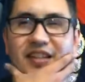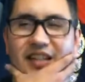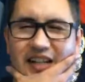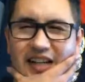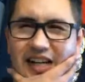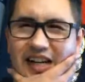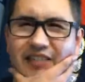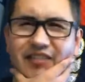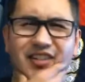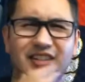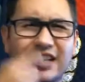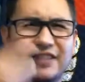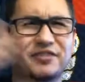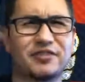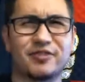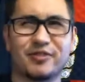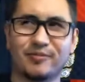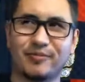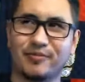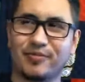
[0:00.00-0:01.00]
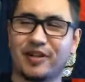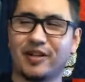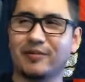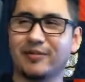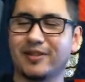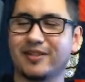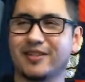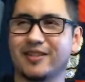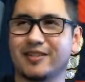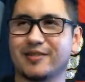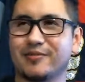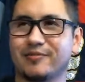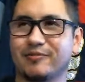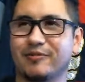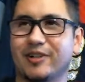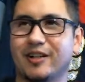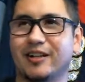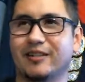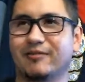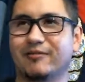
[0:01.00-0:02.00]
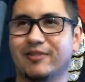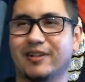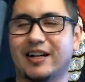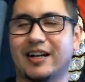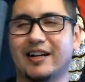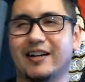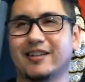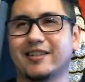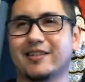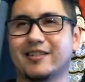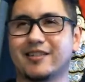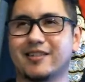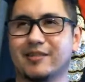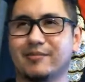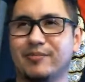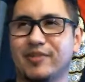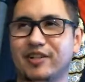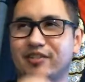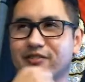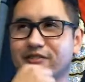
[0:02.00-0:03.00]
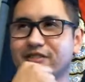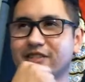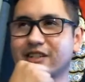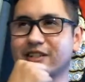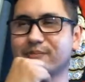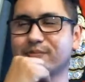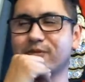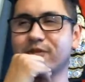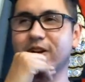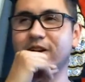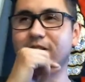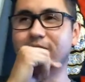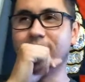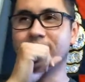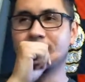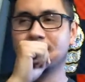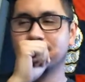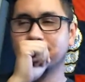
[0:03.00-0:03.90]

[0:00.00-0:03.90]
haven't live streamed probably since I got the Pixel 6 Pro,